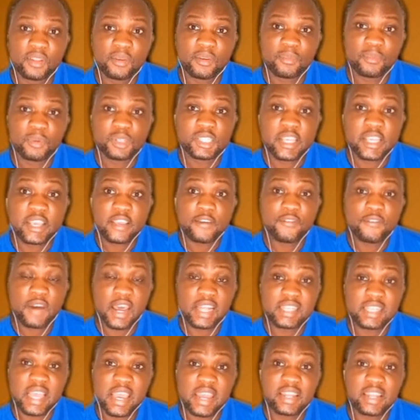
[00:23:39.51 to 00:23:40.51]
But if
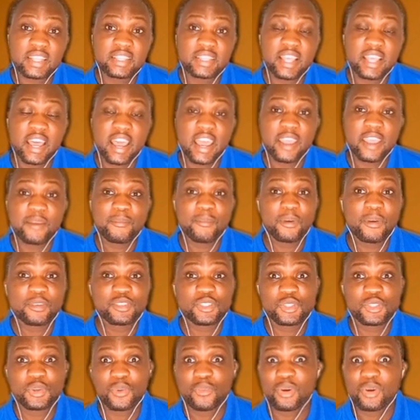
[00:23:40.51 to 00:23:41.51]
at any time
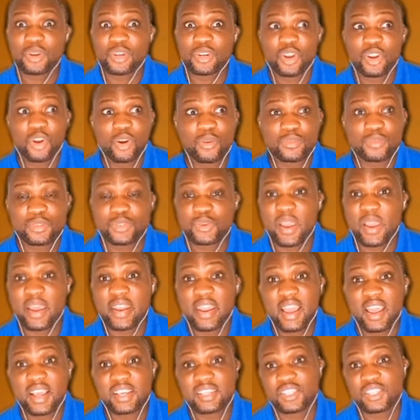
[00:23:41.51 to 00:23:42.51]
someone comes to you and
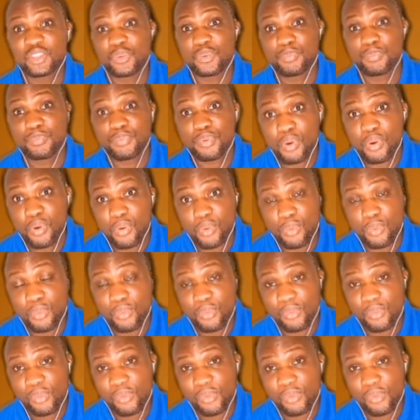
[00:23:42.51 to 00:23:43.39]
asks you, bro,